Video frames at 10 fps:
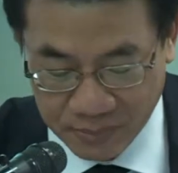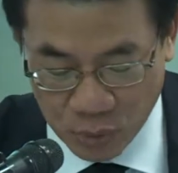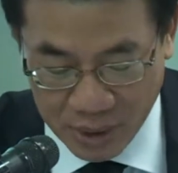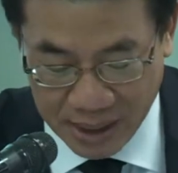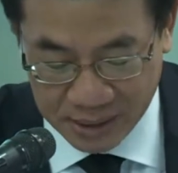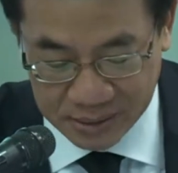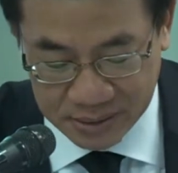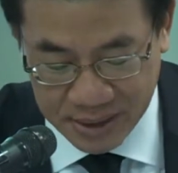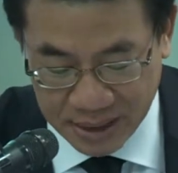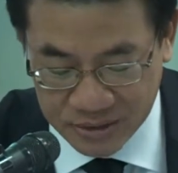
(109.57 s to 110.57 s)
we can
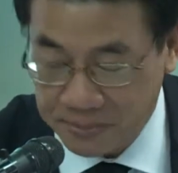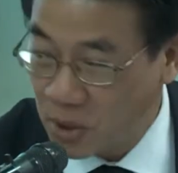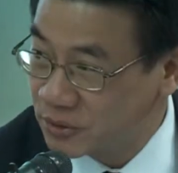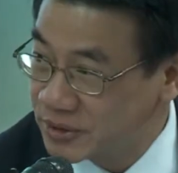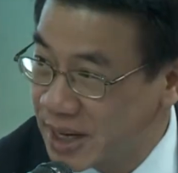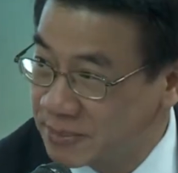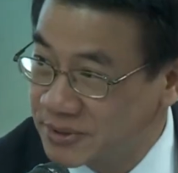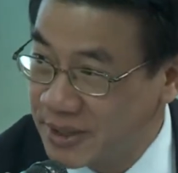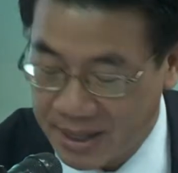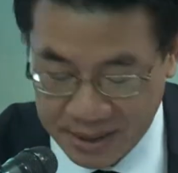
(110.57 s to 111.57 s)
take small
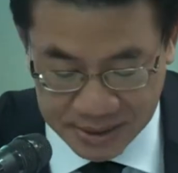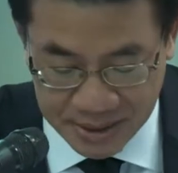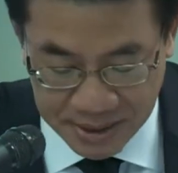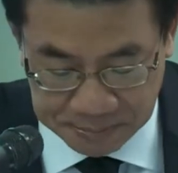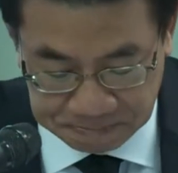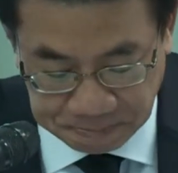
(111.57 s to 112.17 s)
steps at a time.